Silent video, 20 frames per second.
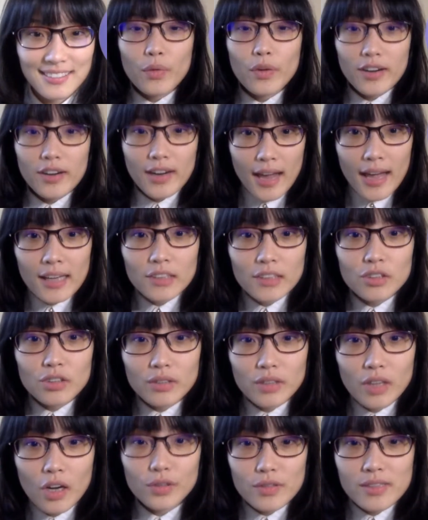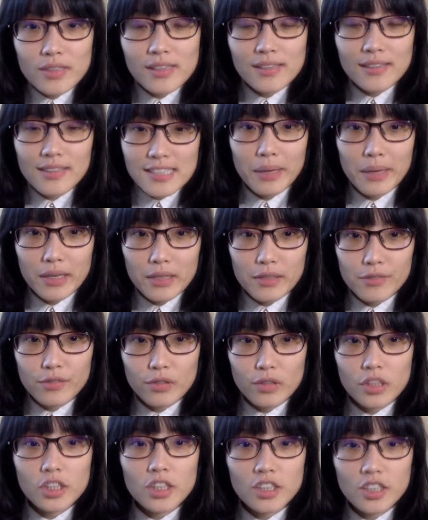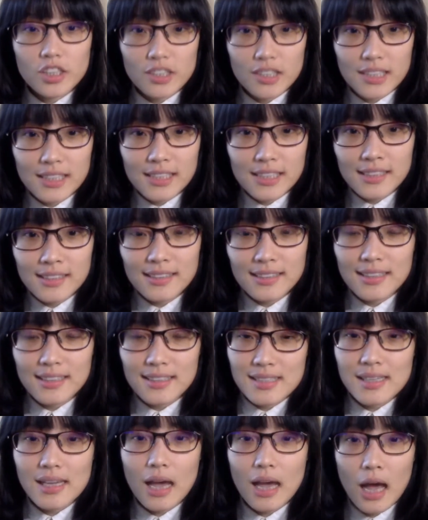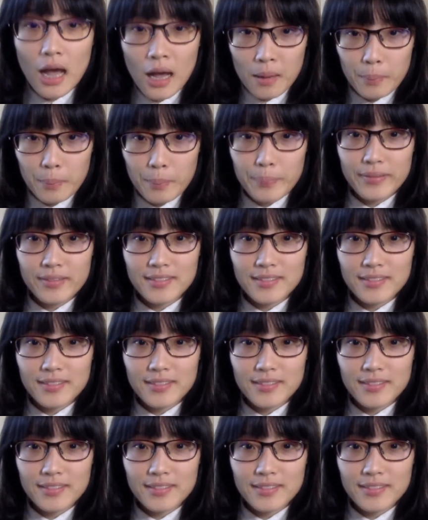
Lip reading: We're actually using the metaphor good is up.